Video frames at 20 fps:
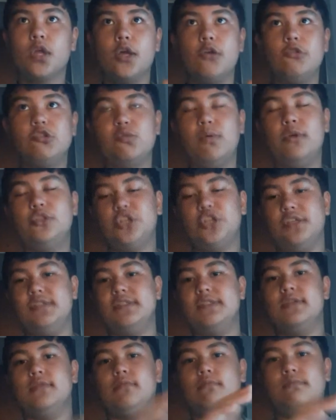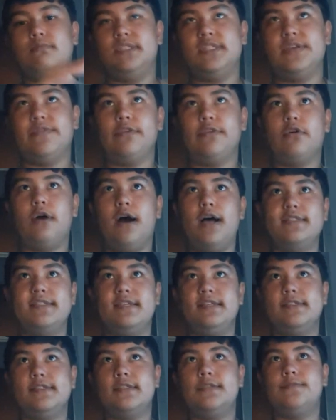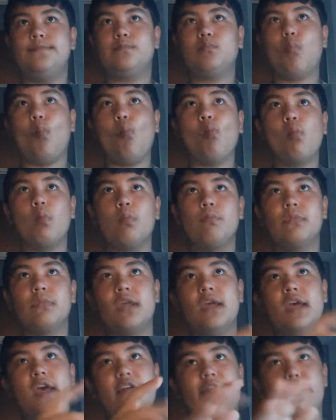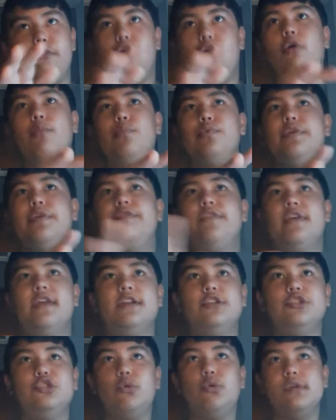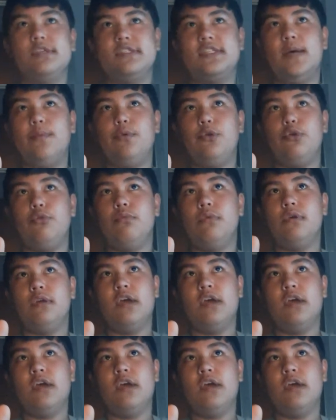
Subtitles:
Switches, 7 classes. They're all abbreviated as USW.